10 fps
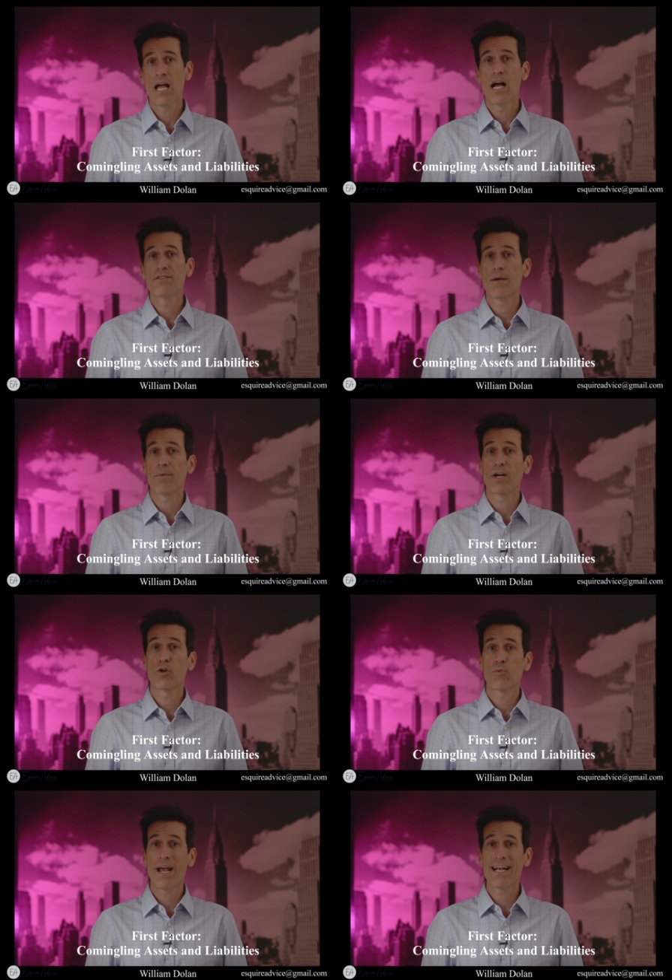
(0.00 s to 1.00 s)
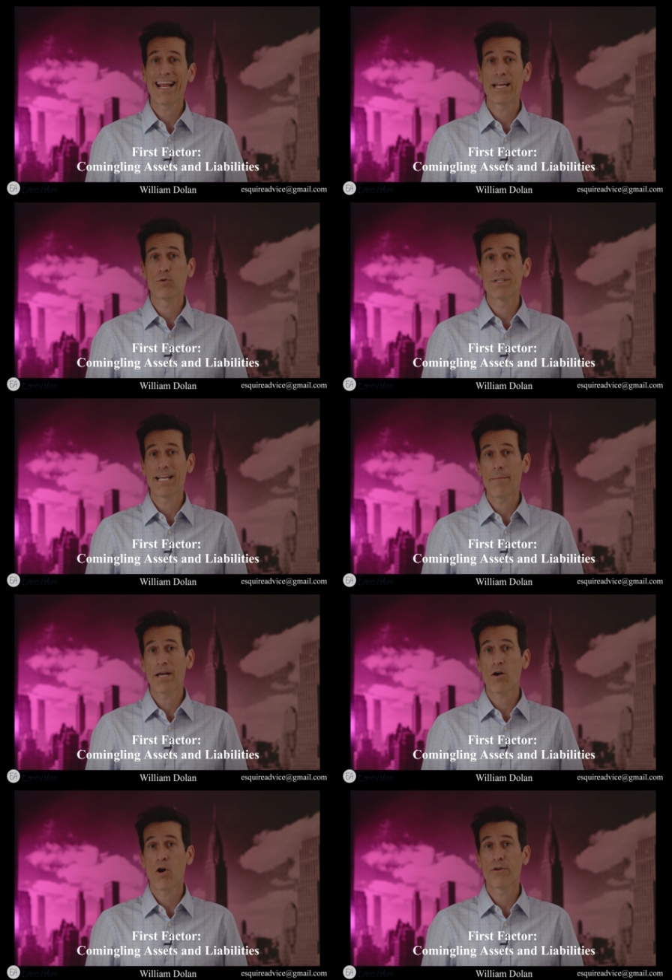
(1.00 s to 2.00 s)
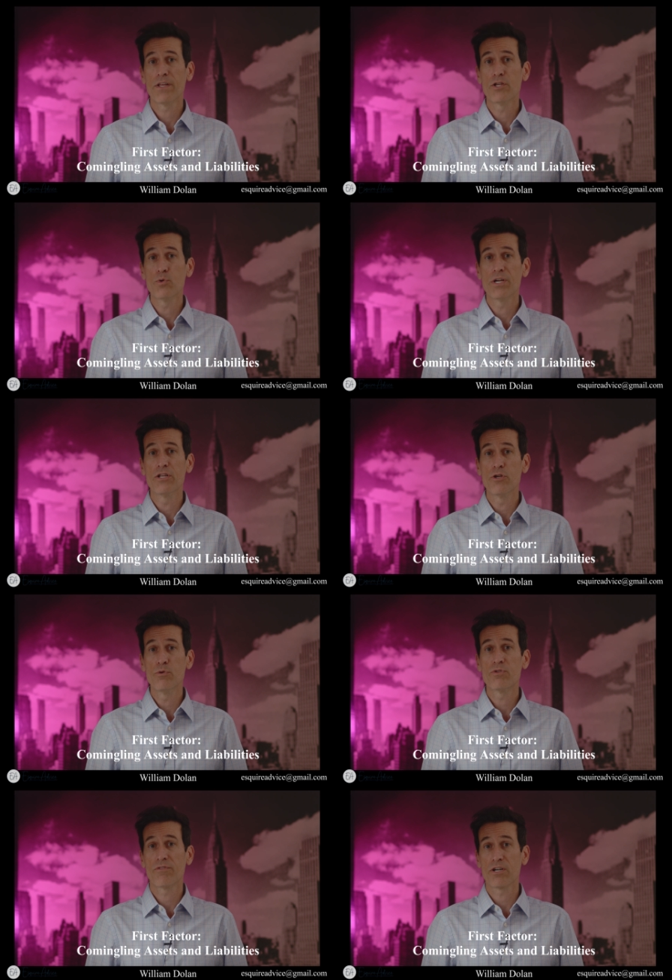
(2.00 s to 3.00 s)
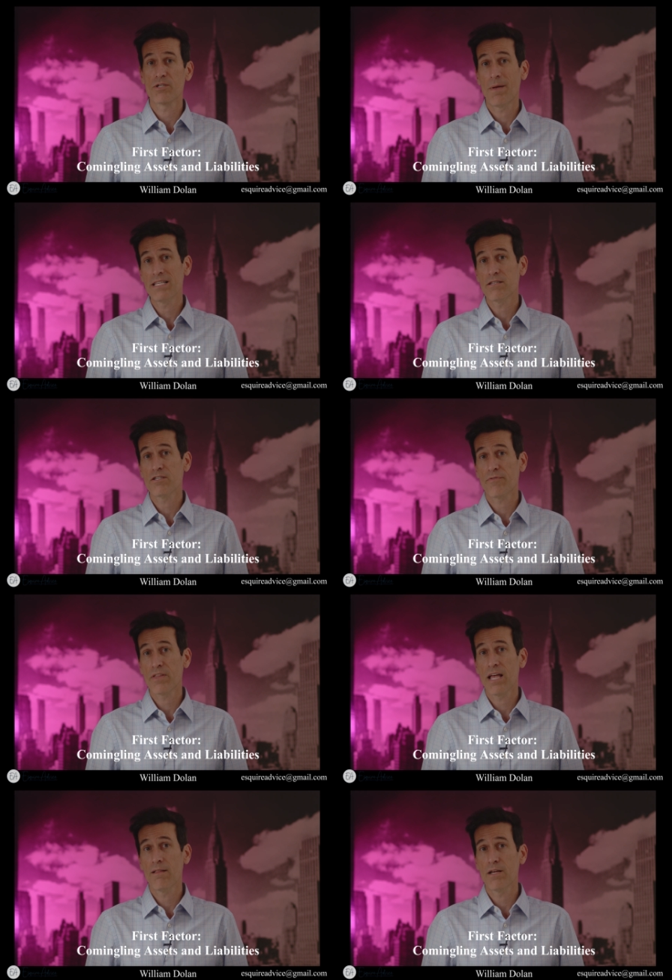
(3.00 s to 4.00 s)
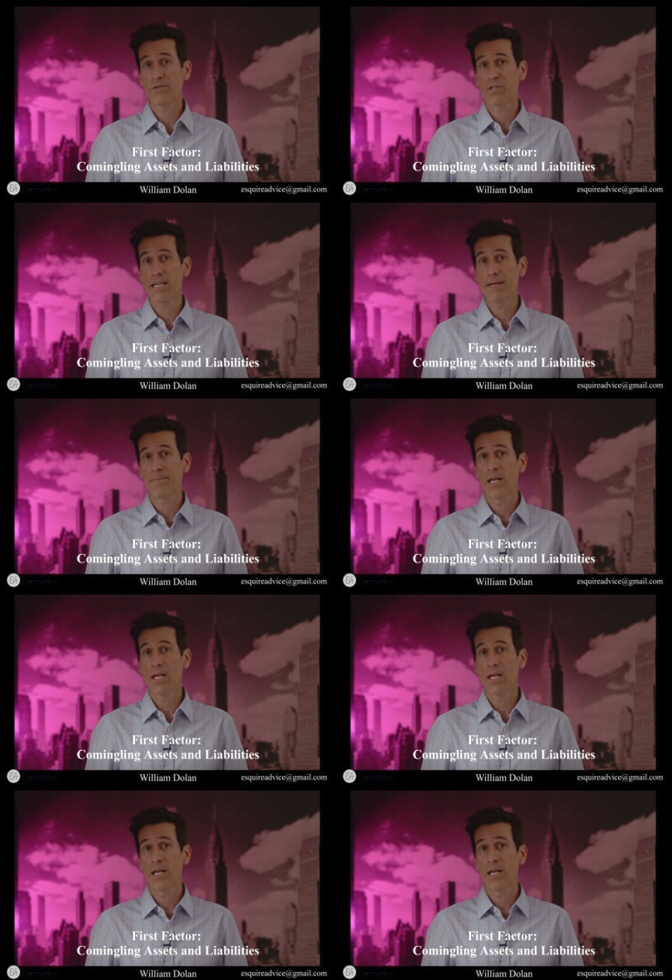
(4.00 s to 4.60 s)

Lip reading: a separate credit and/or debit card that you can use for expenses for the LLC.